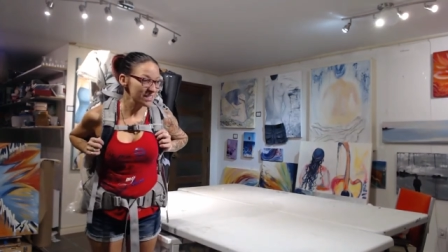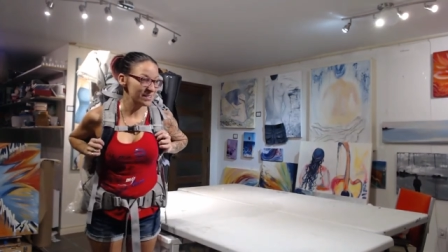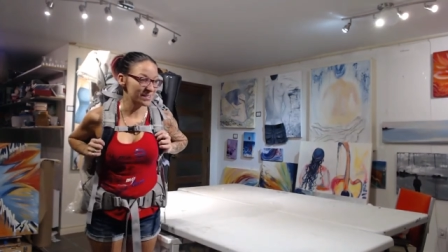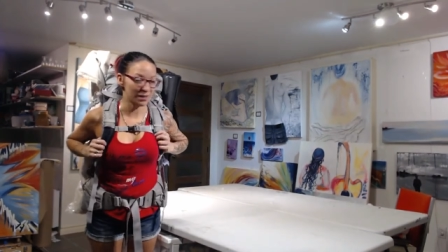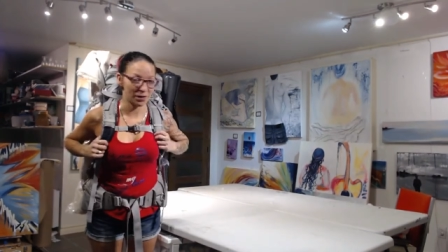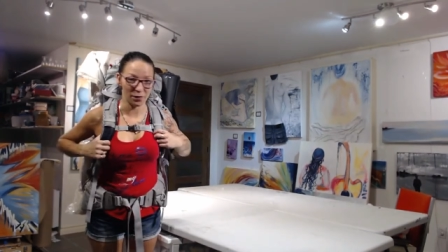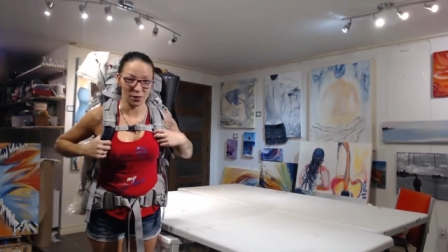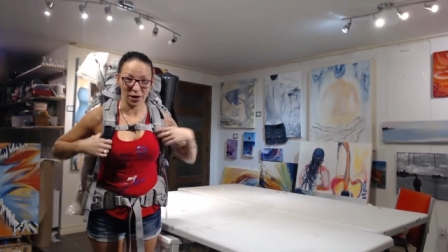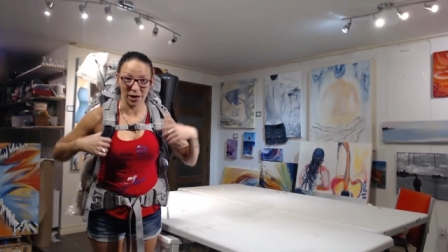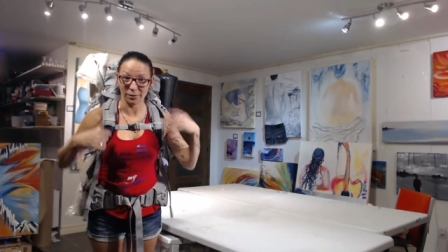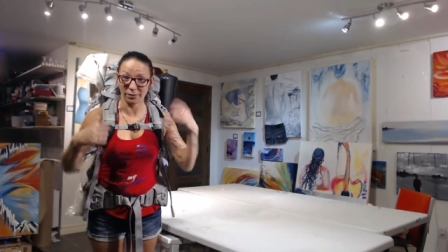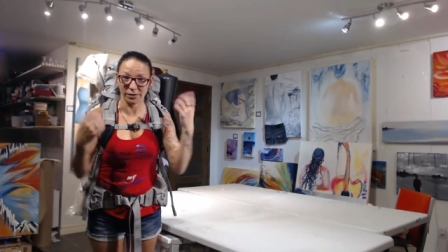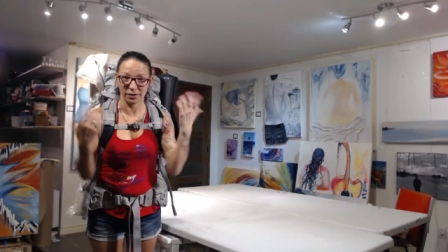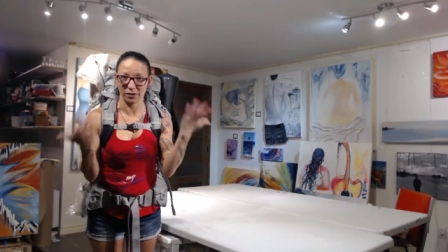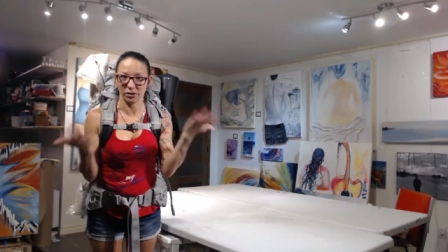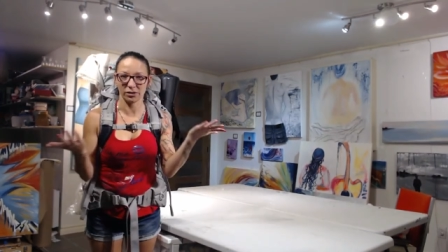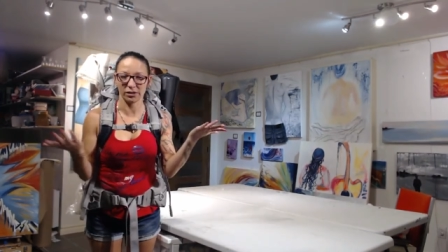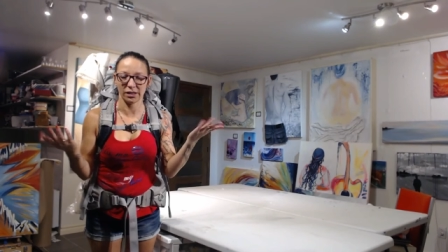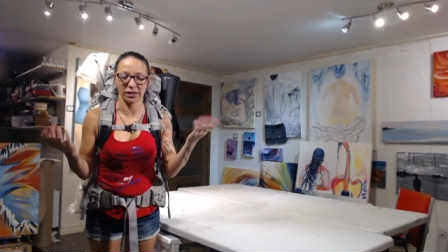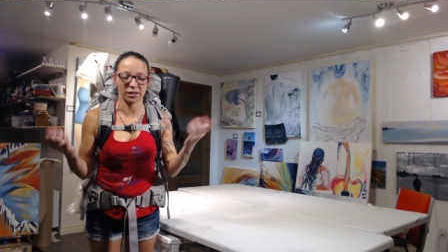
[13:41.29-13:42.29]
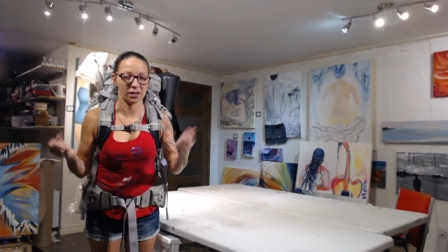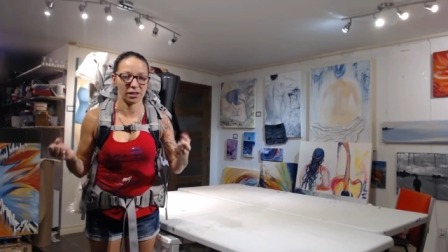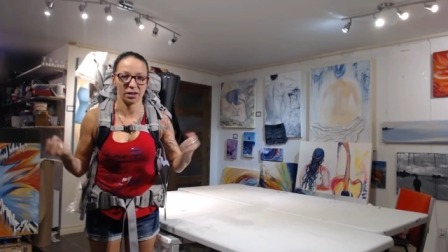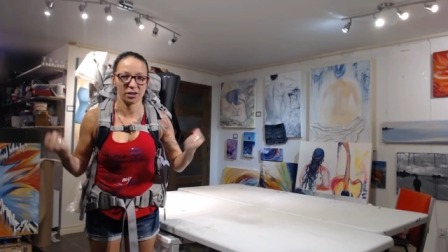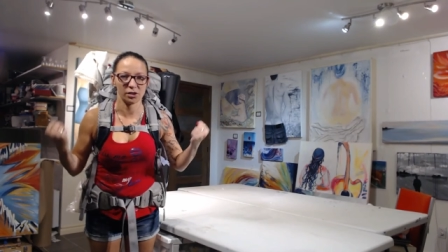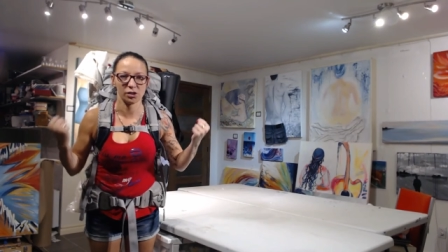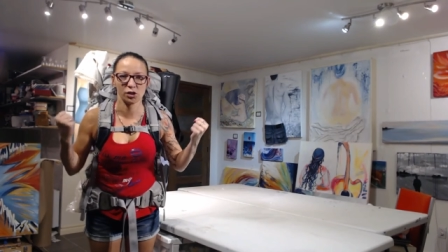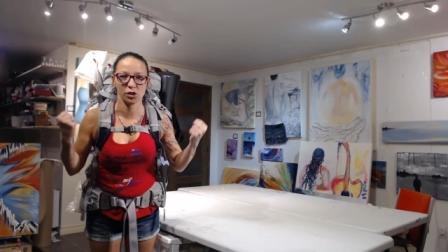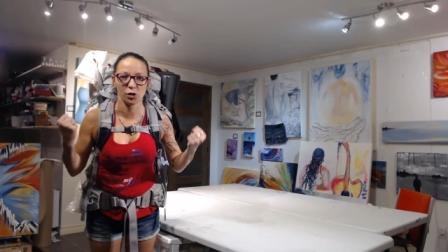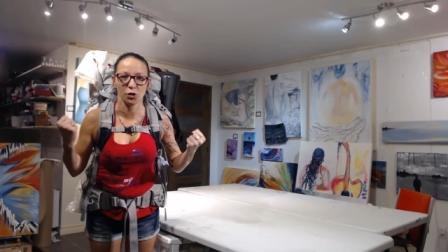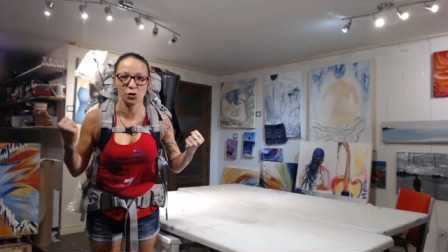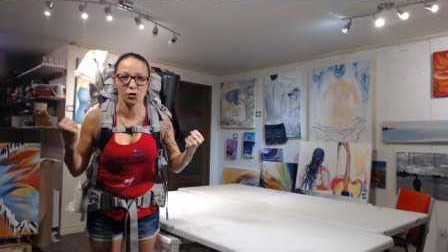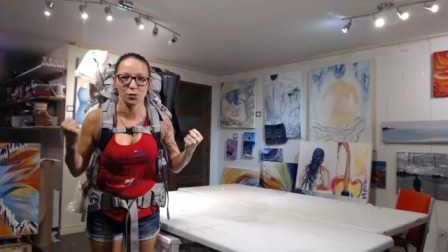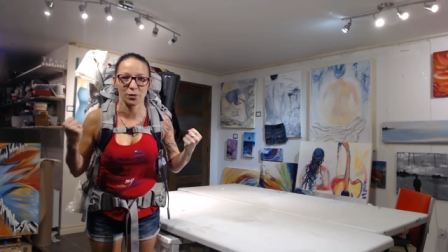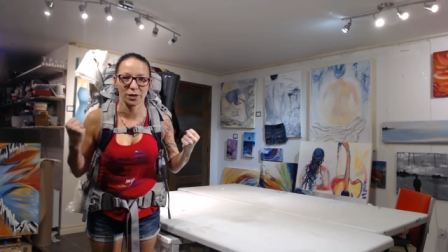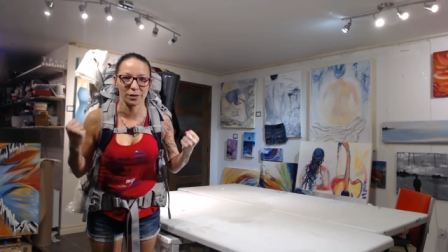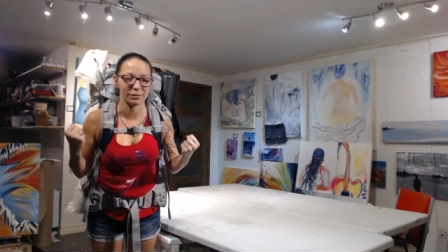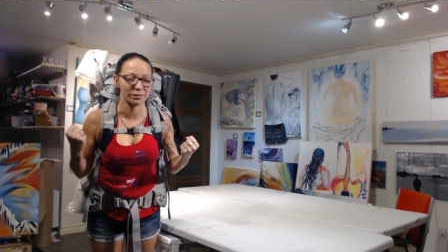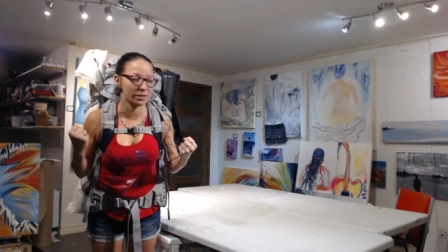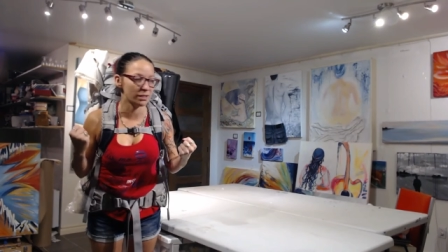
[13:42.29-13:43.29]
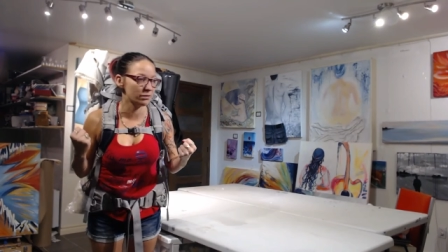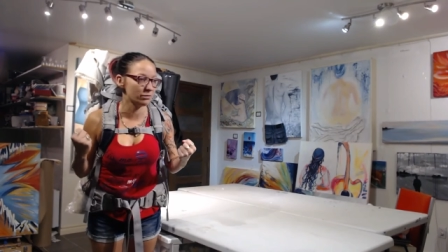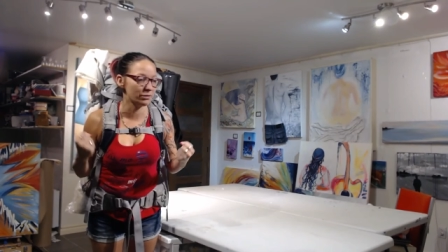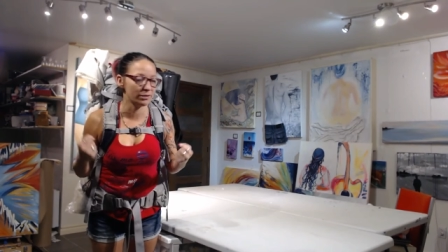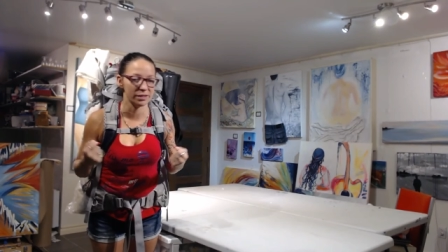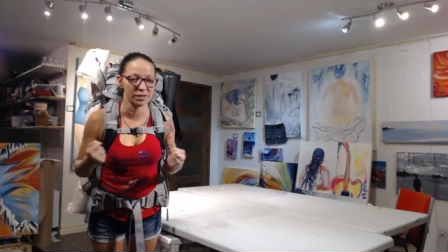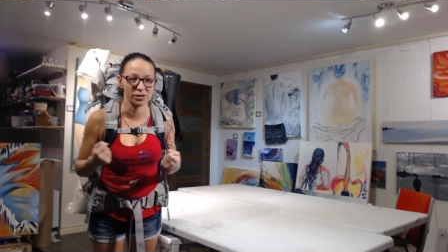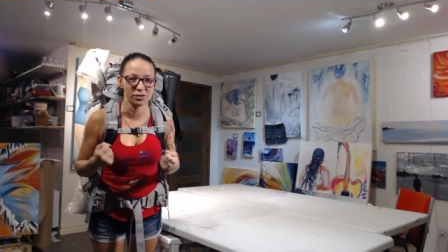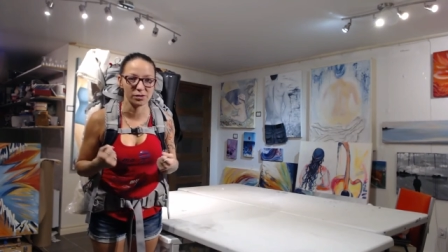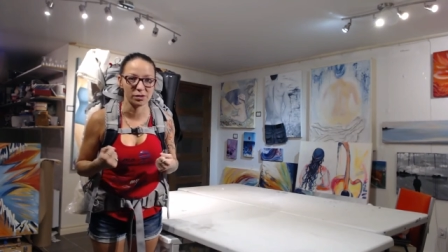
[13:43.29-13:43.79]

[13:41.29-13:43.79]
So I'm gonna look like a soldier when I'm done with this